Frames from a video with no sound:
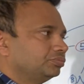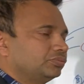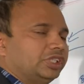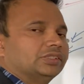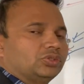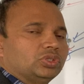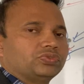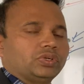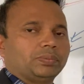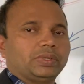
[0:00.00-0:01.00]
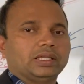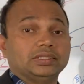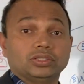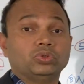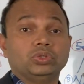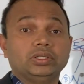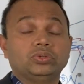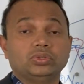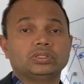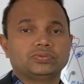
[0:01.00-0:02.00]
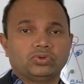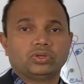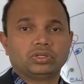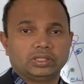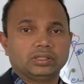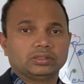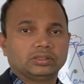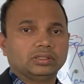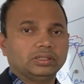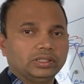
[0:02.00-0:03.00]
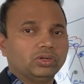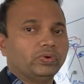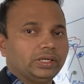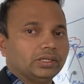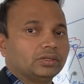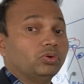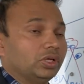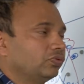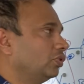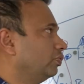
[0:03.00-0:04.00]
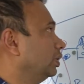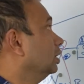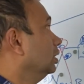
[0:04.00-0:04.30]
these rules would apply. These are the only rules for innovator going forward,